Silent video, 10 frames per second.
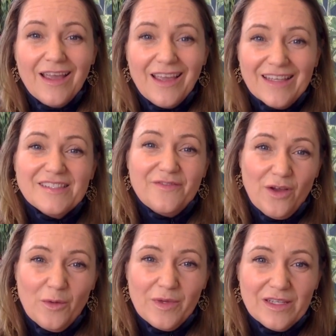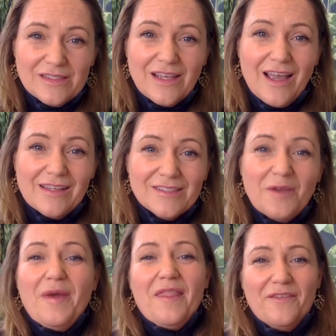it's the farmers, and
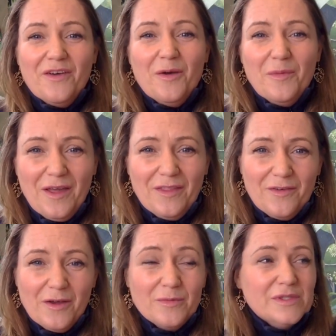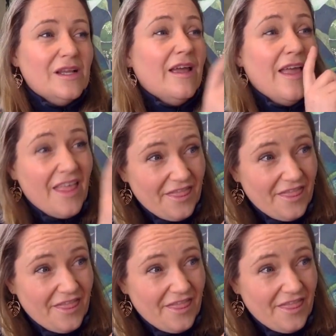I met the farmer and the farmer was like,